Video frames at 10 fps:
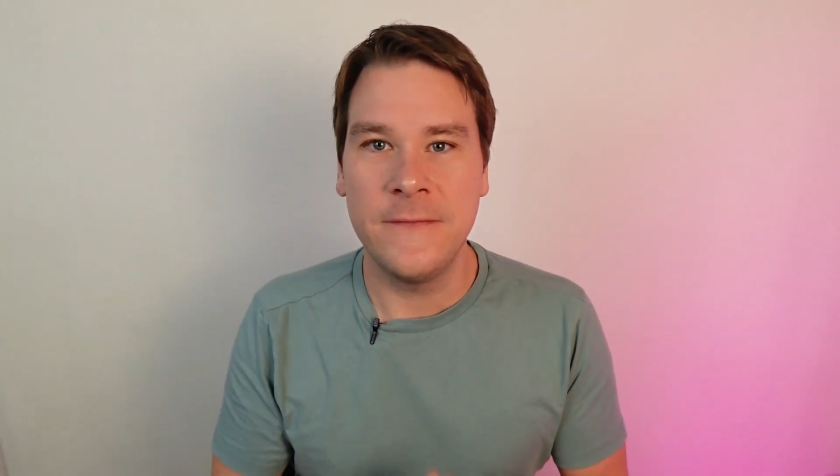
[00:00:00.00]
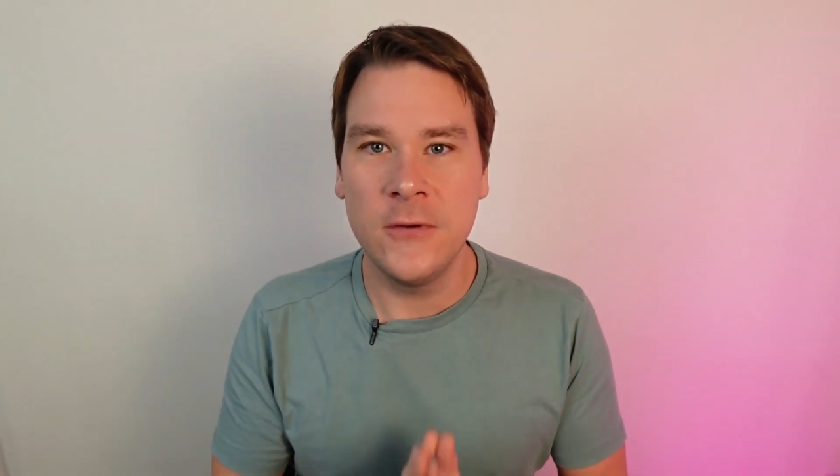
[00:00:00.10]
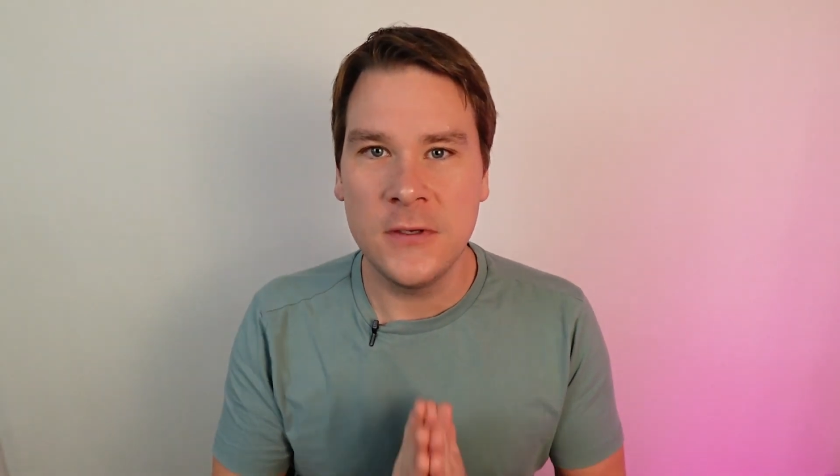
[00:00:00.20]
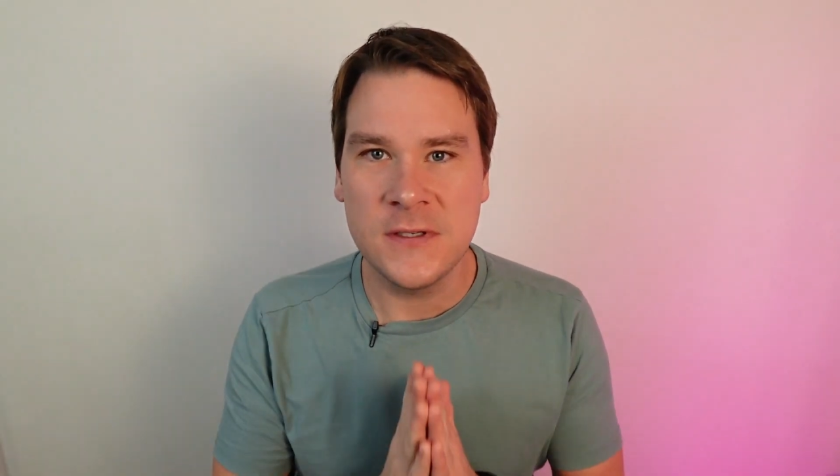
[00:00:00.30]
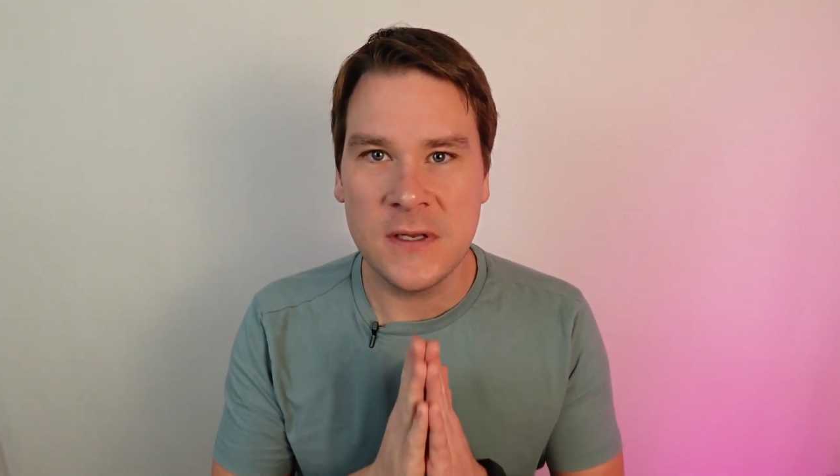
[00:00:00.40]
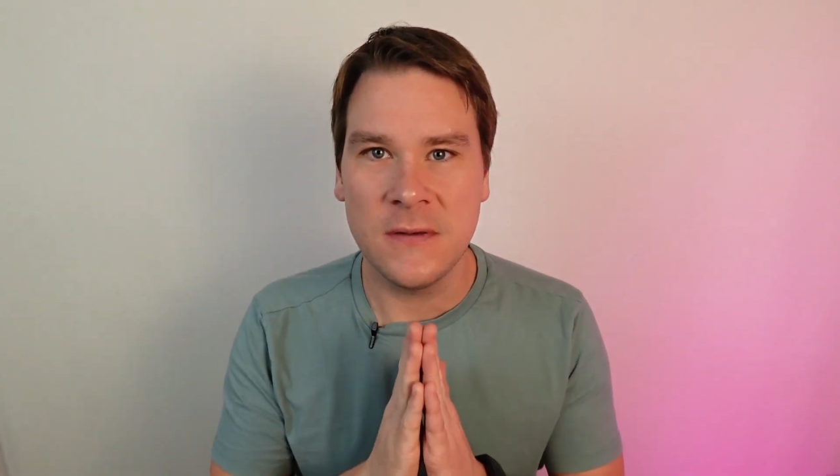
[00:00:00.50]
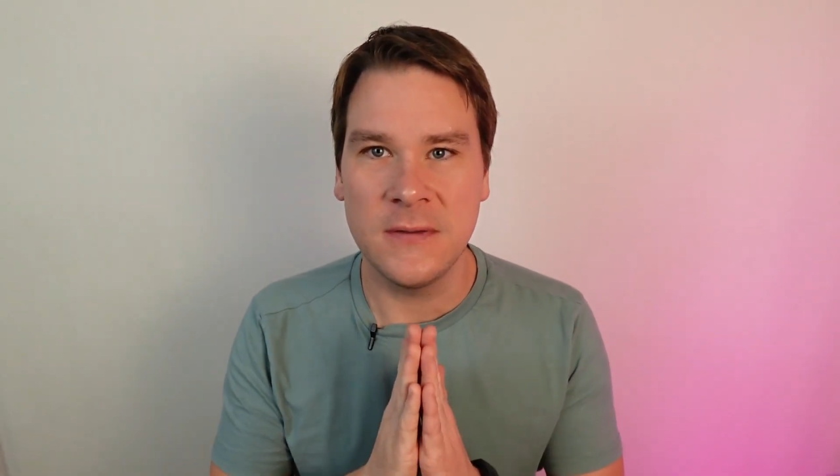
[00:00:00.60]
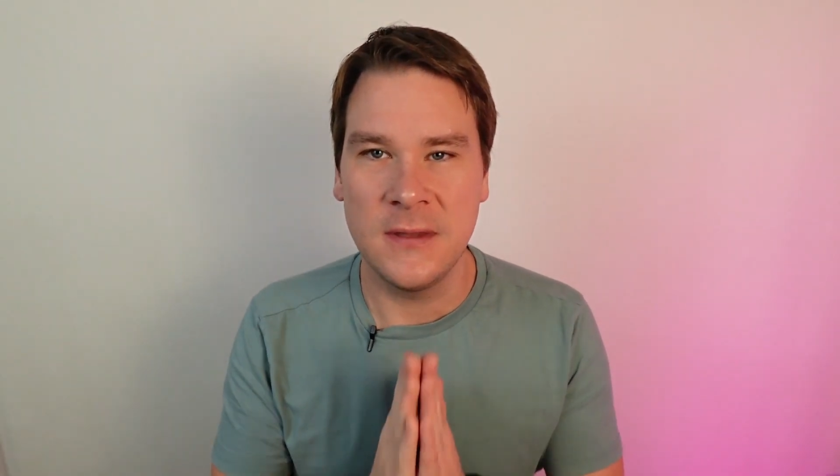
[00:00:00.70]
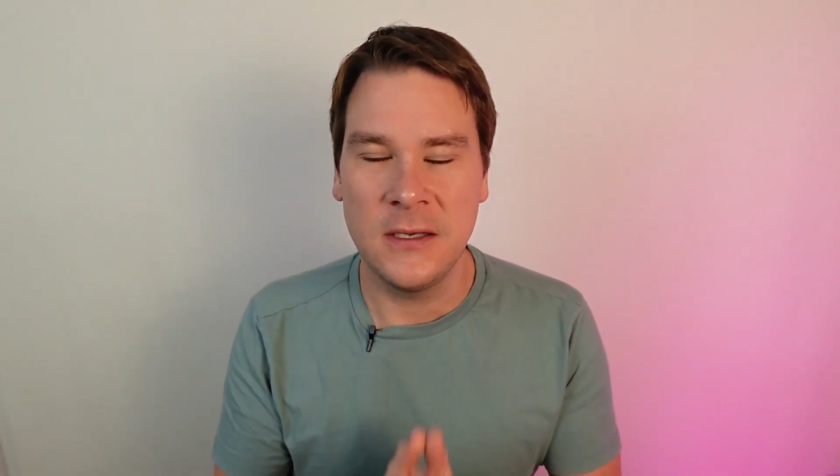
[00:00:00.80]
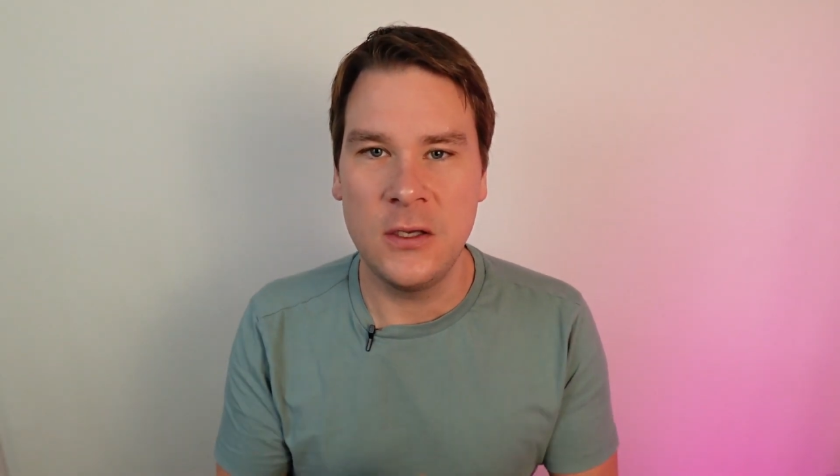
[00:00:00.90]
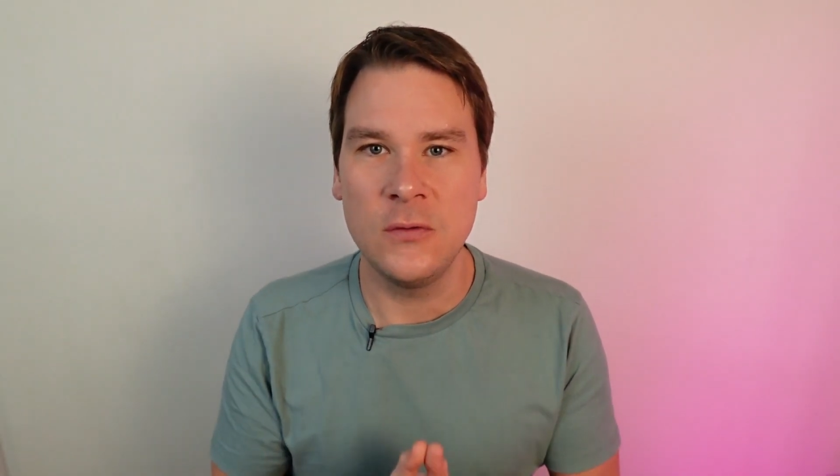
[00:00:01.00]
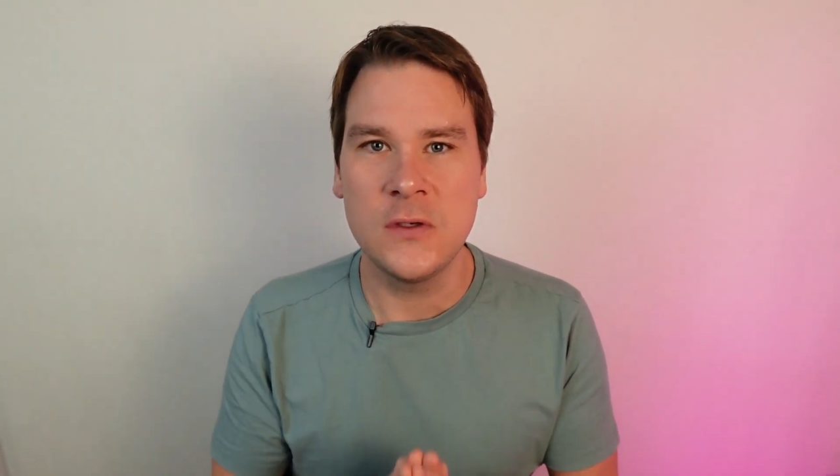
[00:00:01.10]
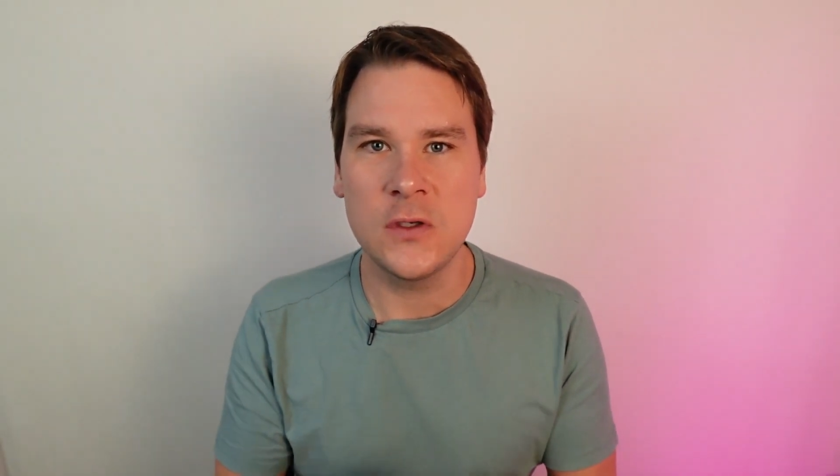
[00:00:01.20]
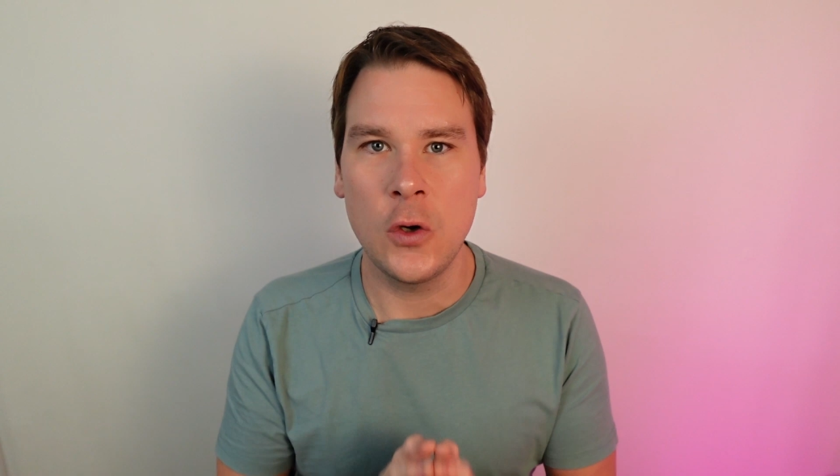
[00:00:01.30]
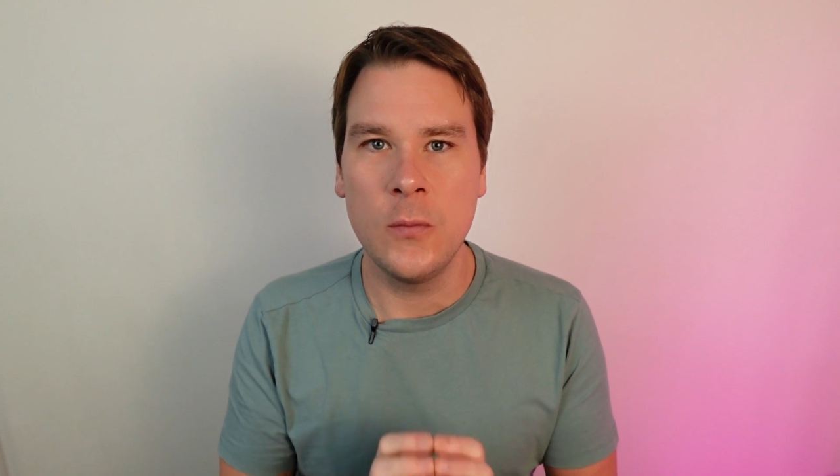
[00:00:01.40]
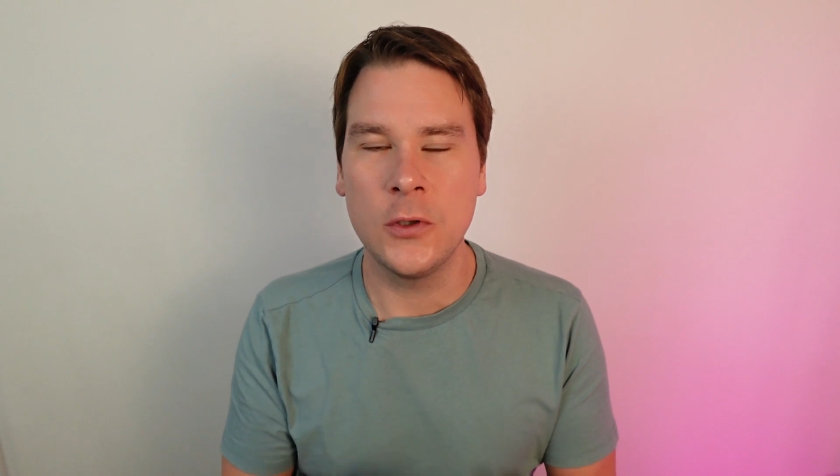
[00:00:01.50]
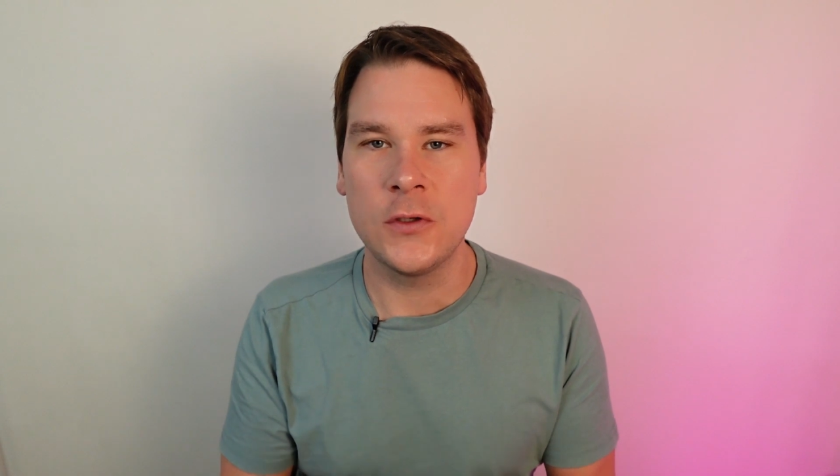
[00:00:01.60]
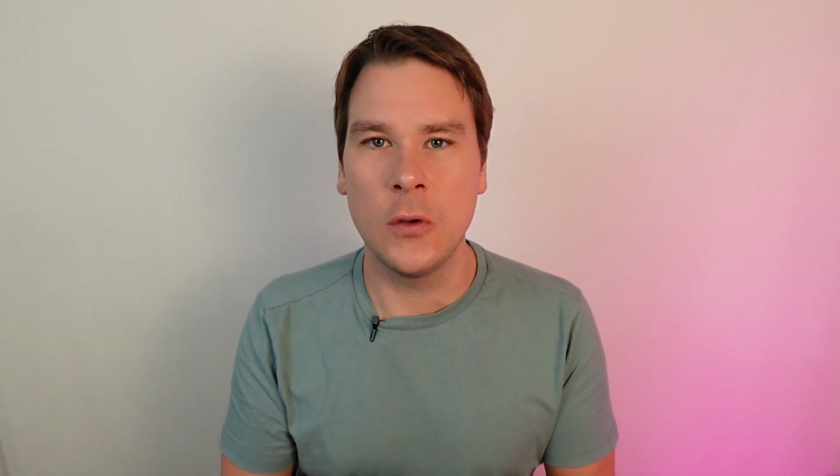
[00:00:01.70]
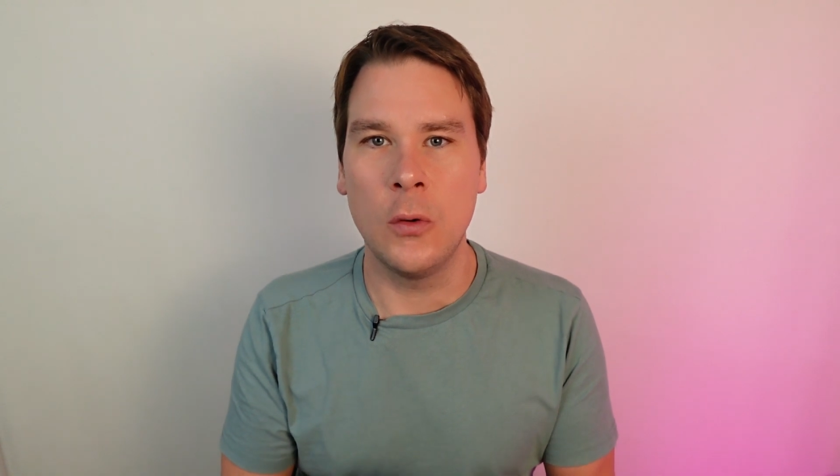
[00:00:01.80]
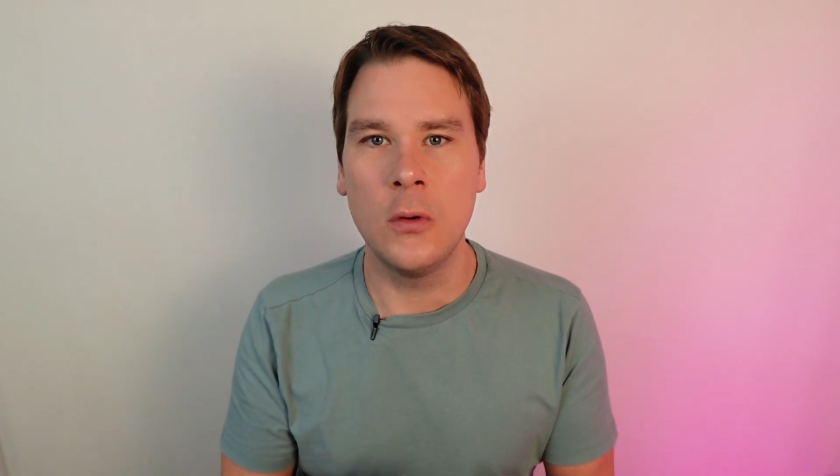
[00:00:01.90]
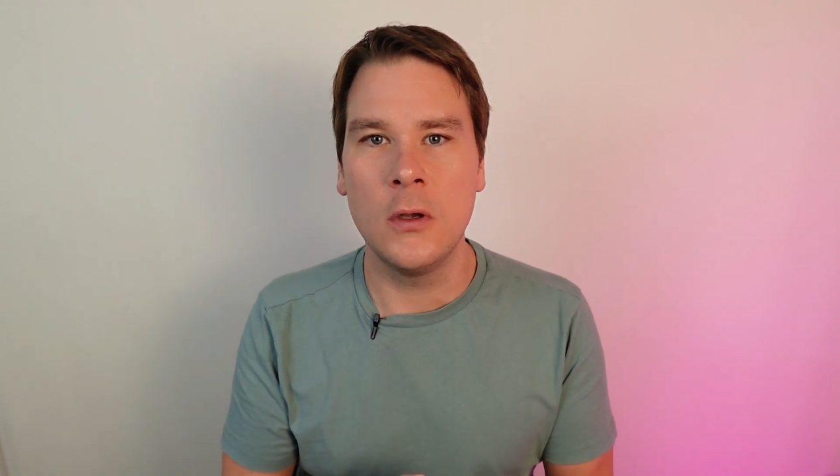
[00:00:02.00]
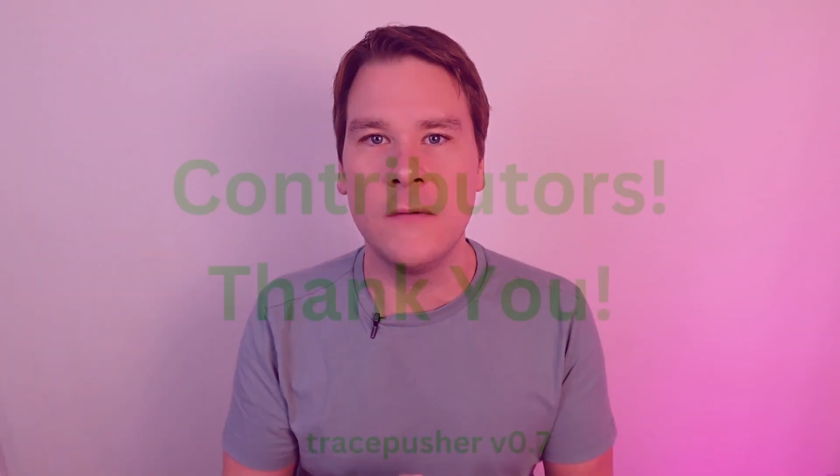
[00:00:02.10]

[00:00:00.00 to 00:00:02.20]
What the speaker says: First, thank you so much to all